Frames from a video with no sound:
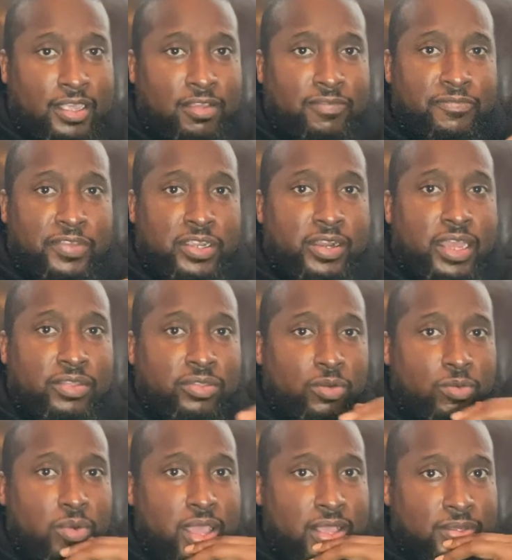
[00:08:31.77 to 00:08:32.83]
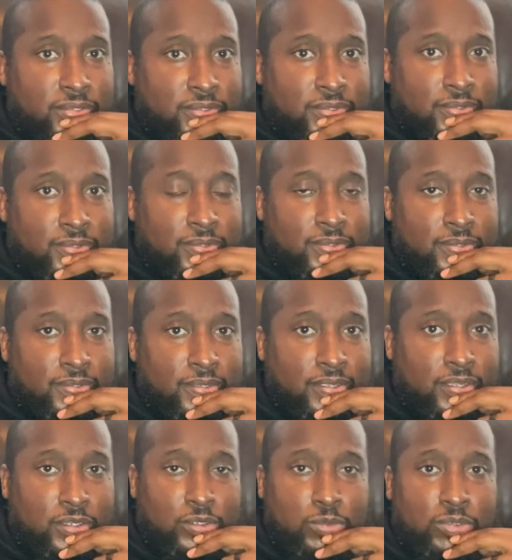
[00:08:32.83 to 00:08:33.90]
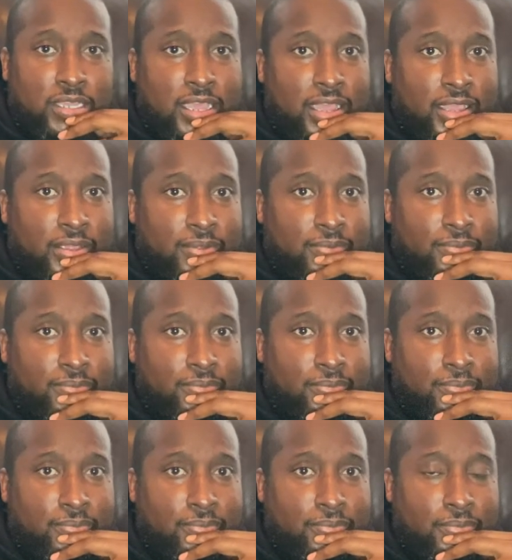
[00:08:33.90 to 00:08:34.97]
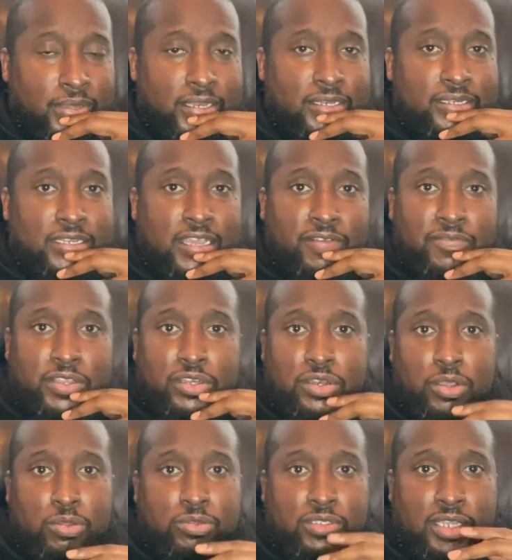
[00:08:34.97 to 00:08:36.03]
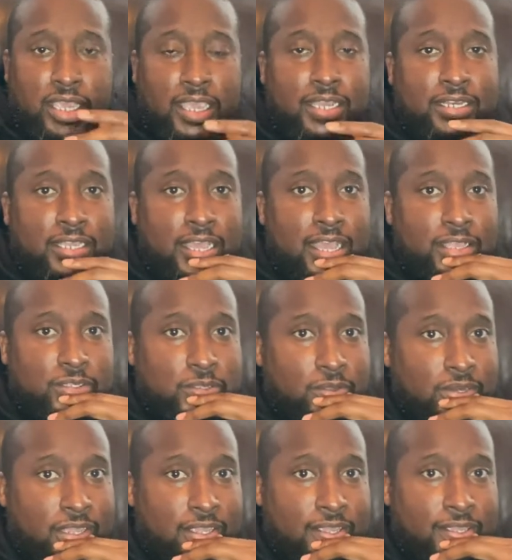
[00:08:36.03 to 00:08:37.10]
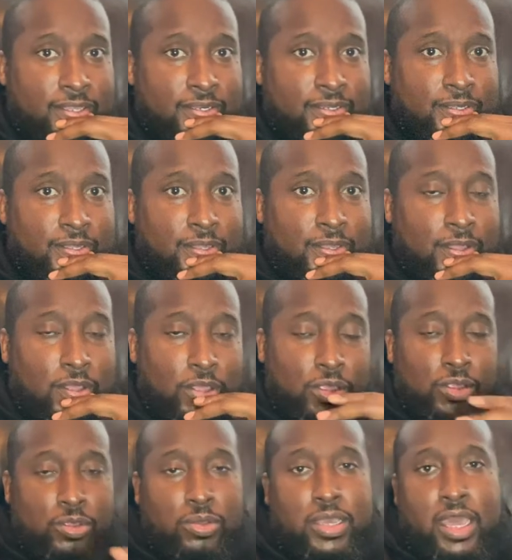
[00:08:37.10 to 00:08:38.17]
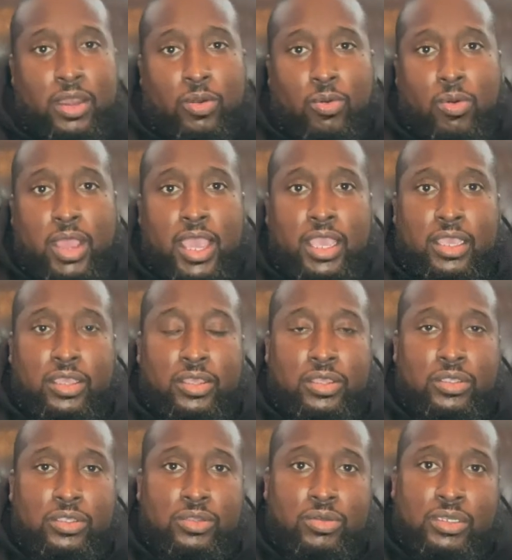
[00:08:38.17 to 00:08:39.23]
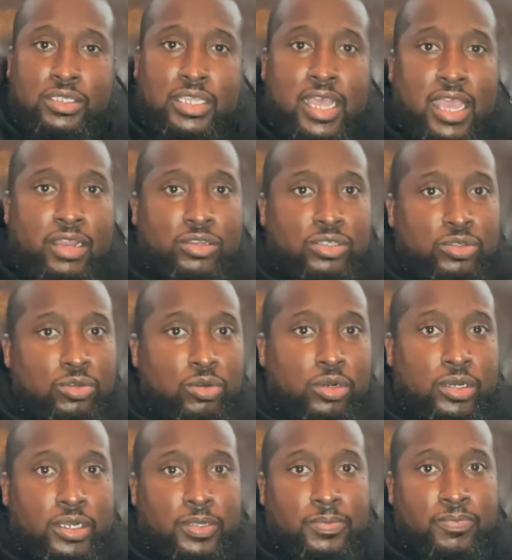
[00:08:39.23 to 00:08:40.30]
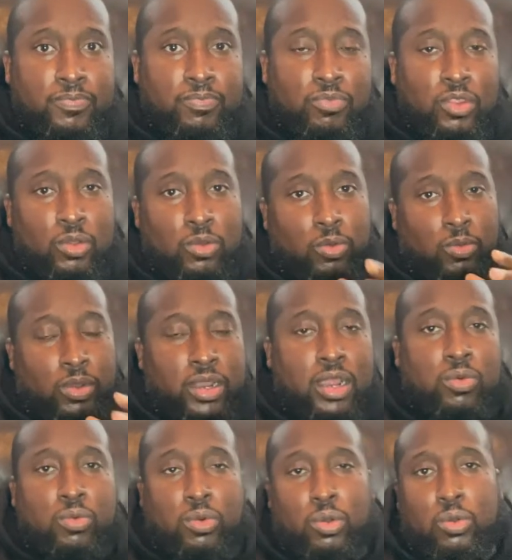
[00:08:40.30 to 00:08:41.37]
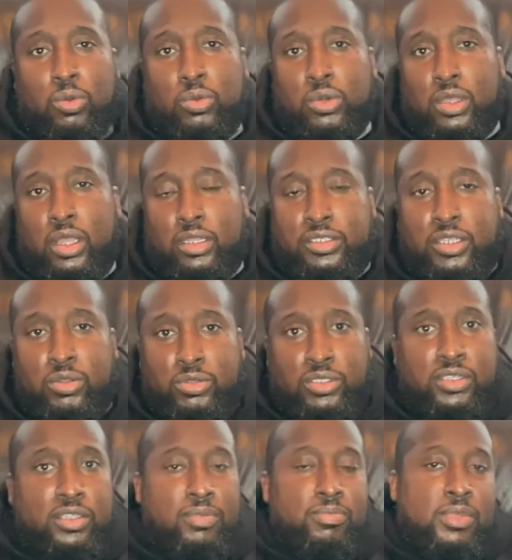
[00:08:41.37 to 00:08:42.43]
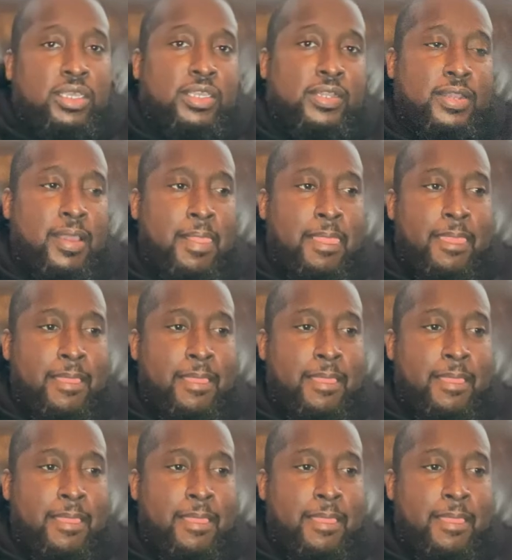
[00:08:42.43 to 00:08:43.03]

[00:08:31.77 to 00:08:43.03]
He'll figure out the rest in due time, but he definitely knows the ending, how it's going to end. You got to write your entire story. When I wrote A Toast to the Men,